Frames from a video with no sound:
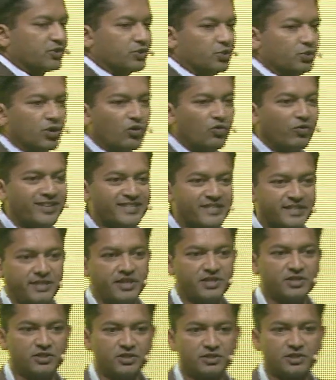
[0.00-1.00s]
to the
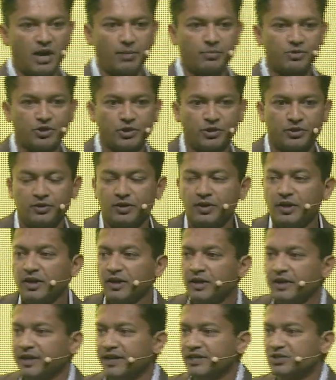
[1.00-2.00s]
riskiest assumption
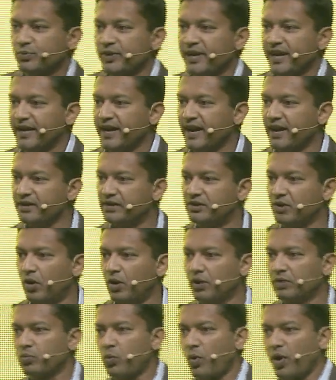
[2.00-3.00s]
is we, again,
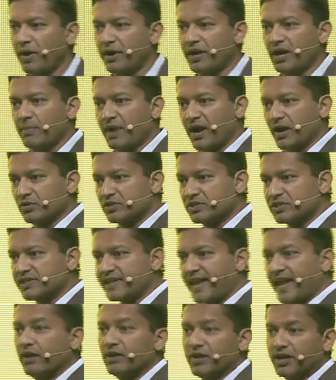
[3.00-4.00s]
don't worry about
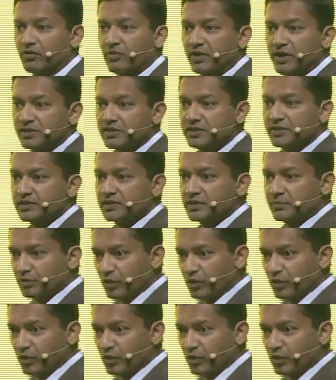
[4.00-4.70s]
scaling risks.